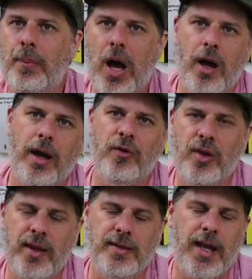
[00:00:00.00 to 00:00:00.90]
bog
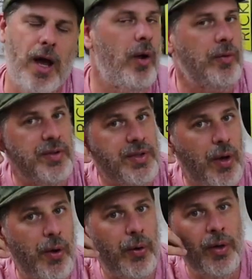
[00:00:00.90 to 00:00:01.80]
everything down
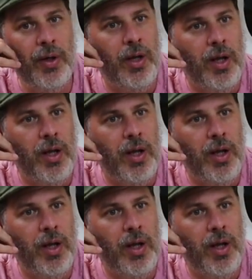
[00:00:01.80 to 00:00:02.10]
so